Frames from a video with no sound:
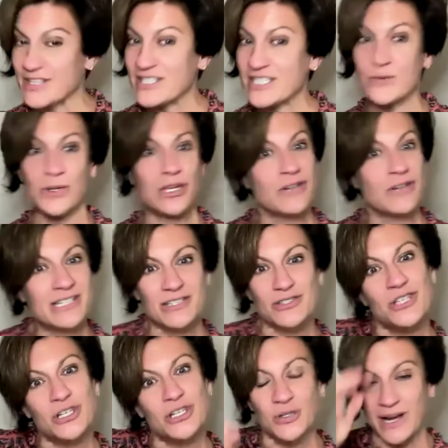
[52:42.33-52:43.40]
This is what you need to
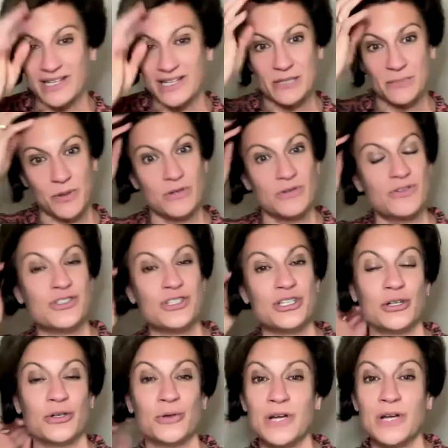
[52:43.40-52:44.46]
do, as opposed
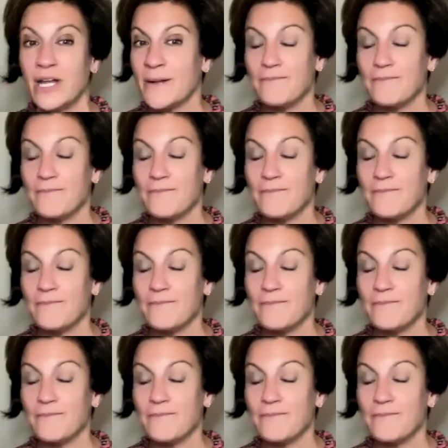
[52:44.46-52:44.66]
to,